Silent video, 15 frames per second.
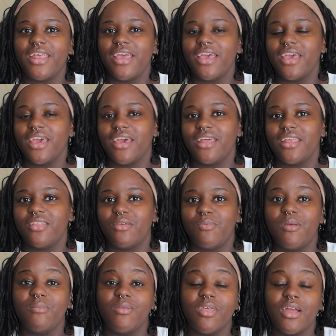and the
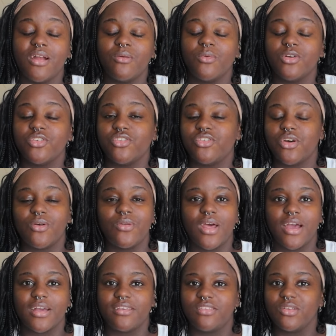people there were so nice.